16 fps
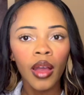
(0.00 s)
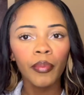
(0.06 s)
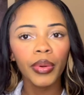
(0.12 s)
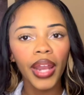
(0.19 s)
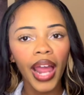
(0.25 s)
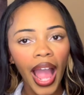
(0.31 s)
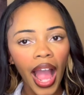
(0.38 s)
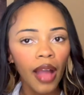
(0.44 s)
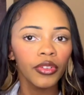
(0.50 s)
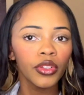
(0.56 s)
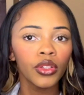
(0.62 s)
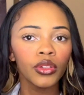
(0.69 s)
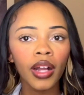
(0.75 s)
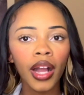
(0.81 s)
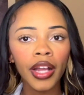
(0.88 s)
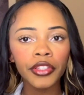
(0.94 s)
But half of
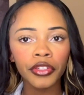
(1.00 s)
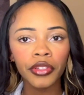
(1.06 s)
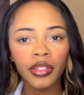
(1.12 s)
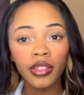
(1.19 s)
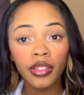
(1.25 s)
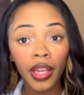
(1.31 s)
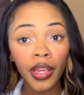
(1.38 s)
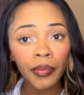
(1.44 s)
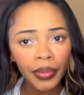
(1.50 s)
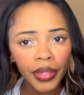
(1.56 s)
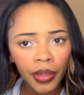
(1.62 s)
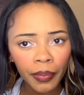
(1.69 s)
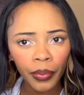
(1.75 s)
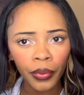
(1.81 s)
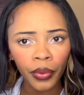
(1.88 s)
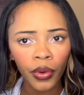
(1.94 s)
you guys are the same
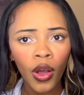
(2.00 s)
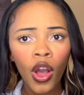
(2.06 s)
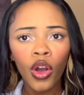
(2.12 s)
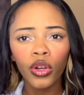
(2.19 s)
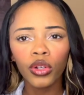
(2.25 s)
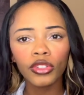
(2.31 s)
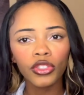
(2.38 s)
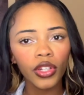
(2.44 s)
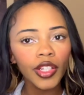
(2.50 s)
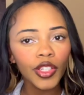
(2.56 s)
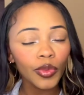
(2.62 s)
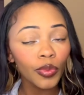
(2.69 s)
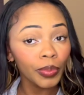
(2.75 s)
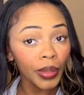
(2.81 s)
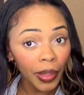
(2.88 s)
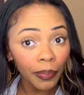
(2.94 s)
people who
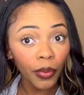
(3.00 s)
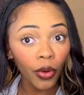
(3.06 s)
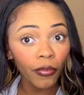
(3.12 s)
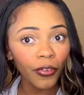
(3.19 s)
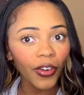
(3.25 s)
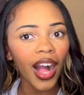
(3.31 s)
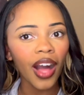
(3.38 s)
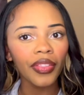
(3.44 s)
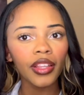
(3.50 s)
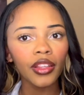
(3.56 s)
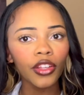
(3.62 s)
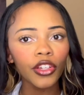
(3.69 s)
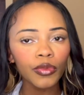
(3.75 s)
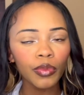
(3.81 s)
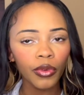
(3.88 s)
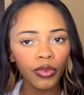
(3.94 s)
judge people for how they
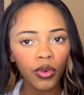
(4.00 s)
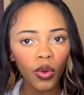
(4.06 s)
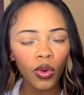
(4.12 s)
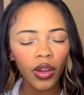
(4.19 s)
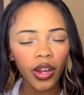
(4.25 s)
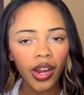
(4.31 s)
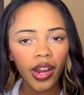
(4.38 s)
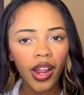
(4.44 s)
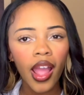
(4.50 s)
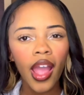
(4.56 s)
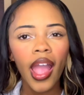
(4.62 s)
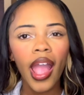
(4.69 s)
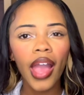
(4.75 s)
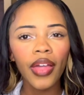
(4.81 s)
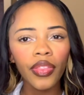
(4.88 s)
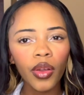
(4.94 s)
looked before.
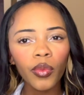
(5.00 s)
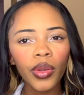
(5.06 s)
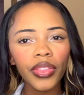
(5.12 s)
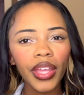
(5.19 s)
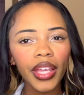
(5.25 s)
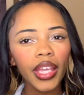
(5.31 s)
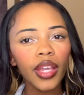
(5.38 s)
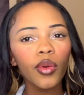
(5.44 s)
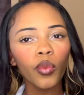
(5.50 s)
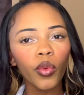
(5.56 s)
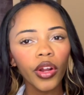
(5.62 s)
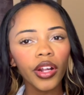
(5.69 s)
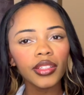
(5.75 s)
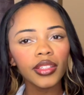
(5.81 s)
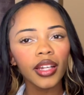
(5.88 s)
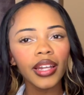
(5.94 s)
And then when they get
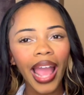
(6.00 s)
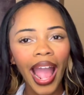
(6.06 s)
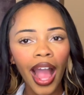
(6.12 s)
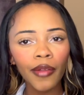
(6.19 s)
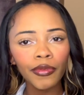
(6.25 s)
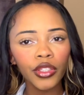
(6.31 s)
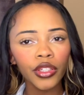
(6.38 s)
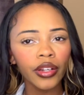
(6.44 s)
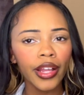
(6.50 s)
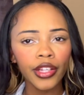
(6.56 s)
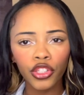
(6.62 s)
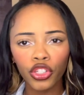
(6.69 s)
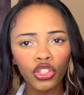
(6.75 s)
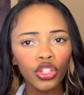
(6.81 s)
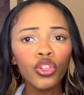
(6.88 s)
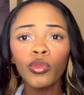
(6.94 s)
work done after,
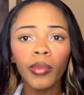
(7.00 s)
it's too